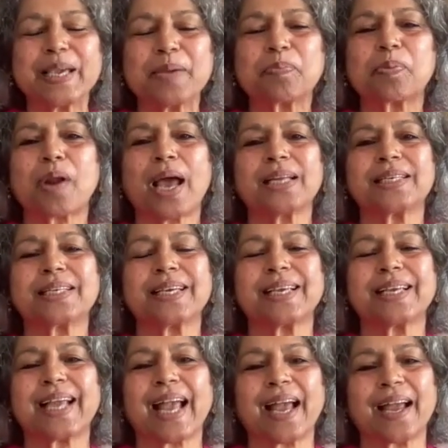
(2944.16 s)
Keep
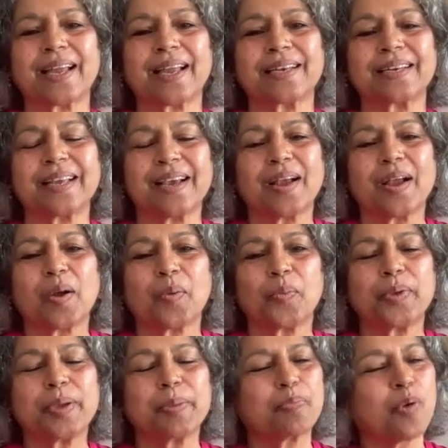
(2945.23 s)
writing, and
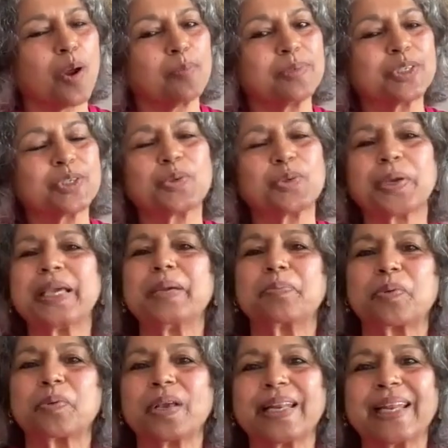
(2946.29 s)
we promise to
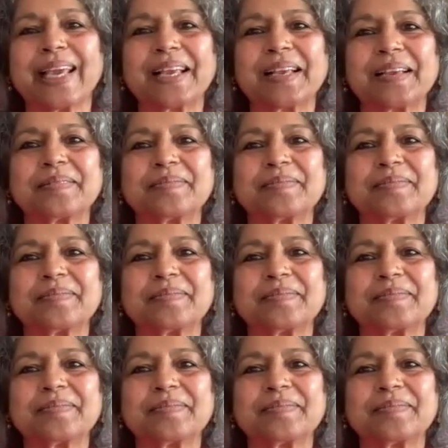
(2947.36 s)
keep reading.